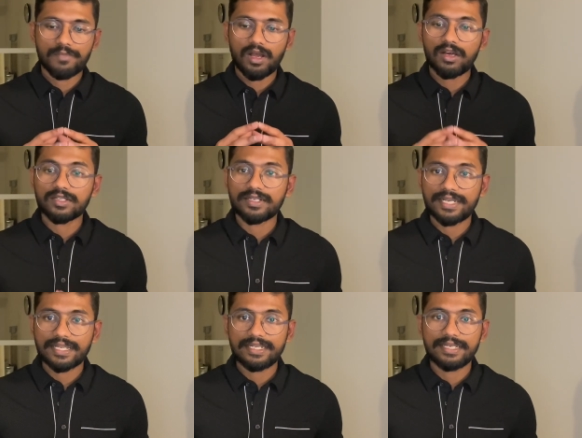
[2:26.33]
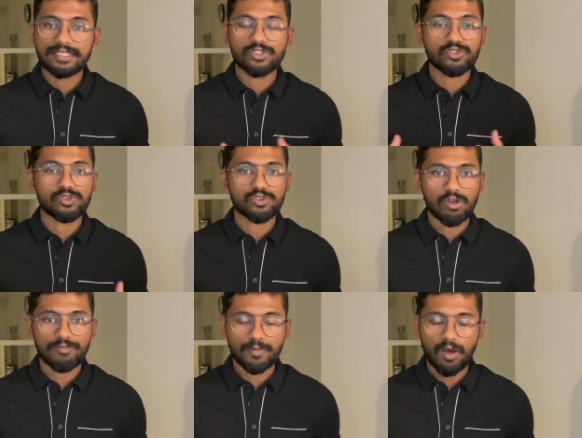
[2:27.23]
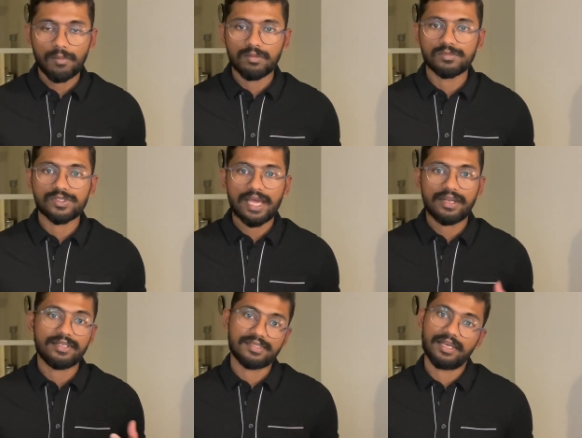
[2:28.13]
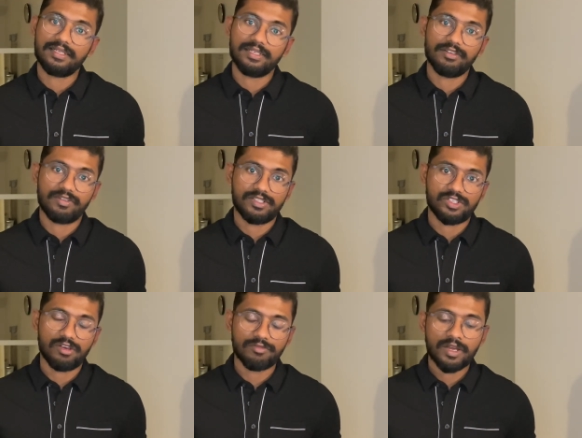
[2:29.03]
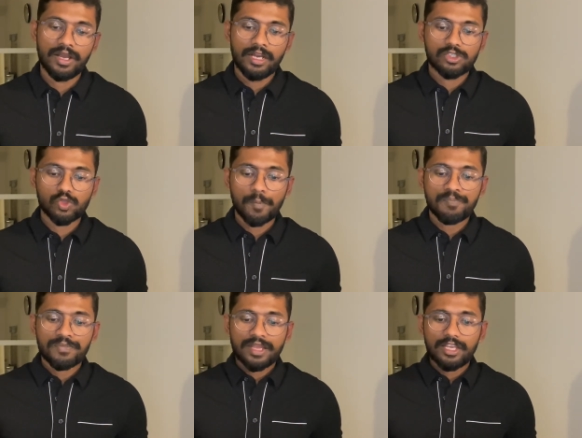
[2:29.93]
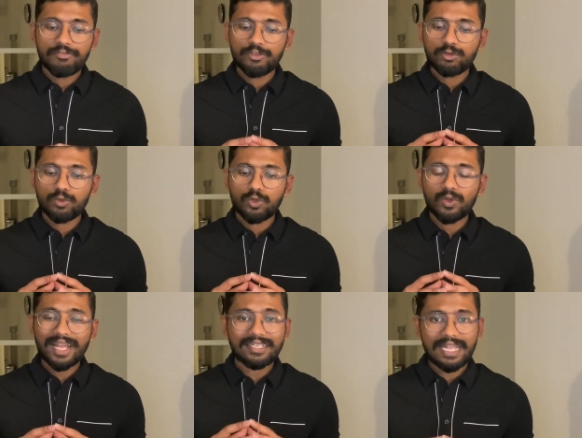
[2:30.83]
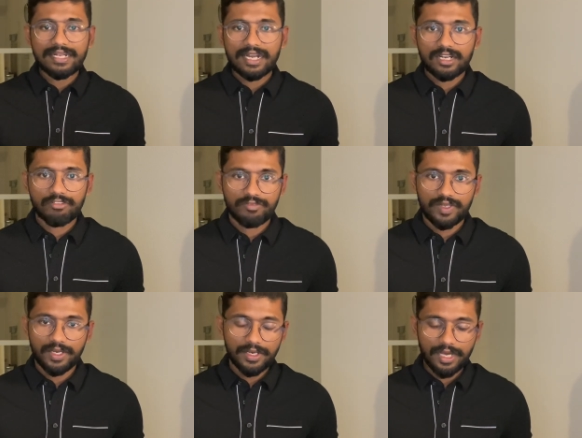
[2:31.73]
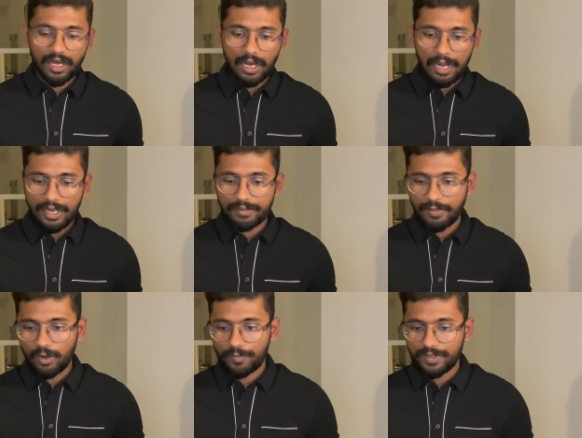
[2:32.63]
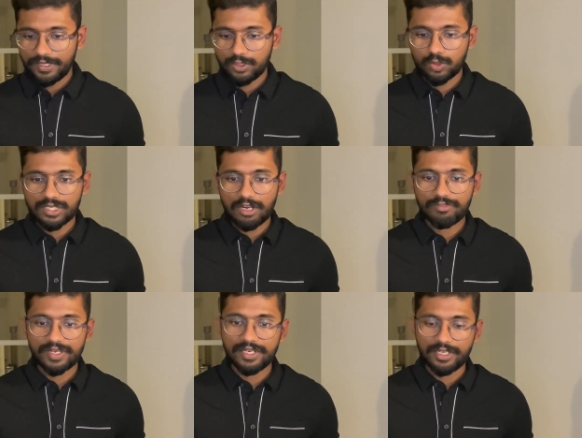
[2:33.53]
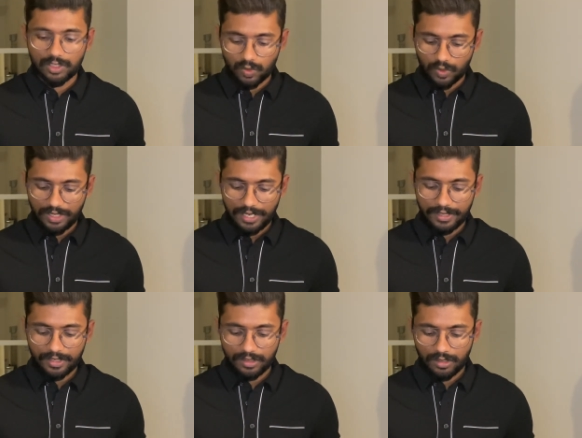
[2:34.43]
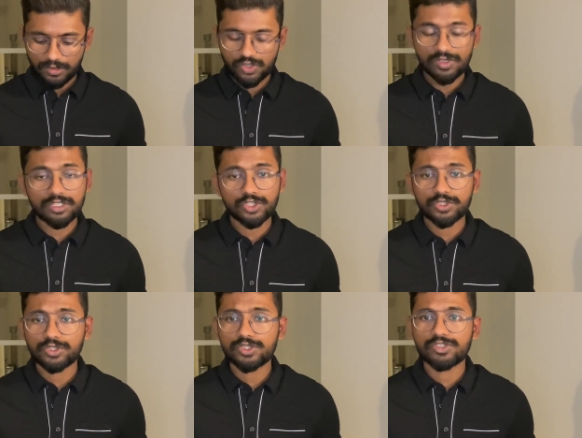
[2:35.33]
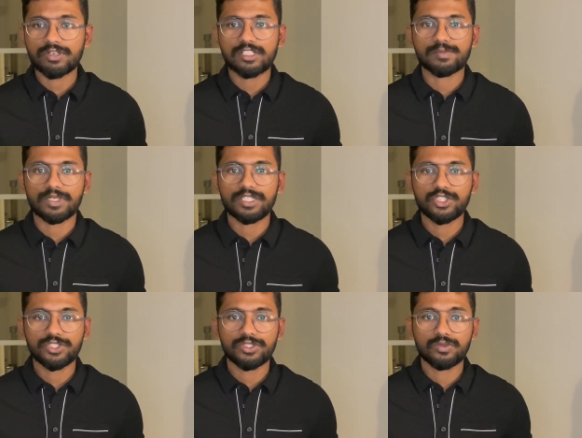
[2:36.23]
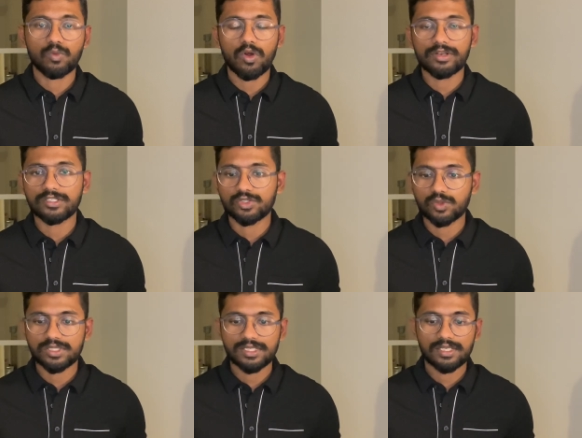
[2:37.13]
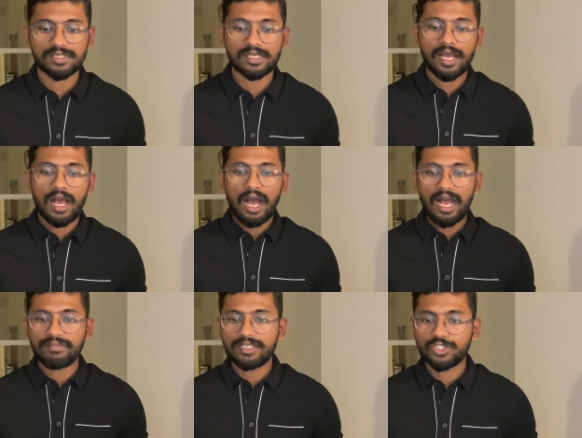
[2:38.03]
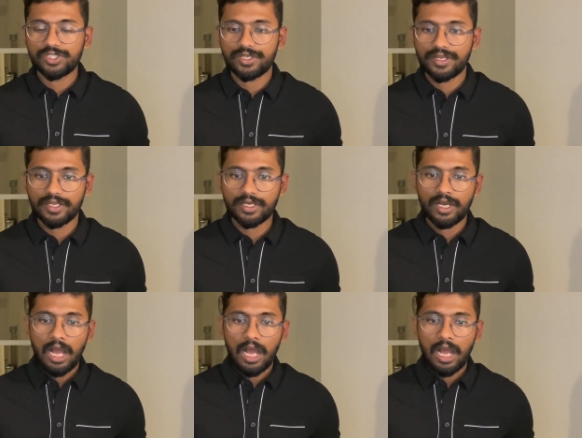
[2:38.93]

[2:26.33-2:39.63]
other techniques to solve problems and design different stuff. So if you look at that kind of field, in my opinion, those kind of field include like structures, transportation, water resources, highway engineering,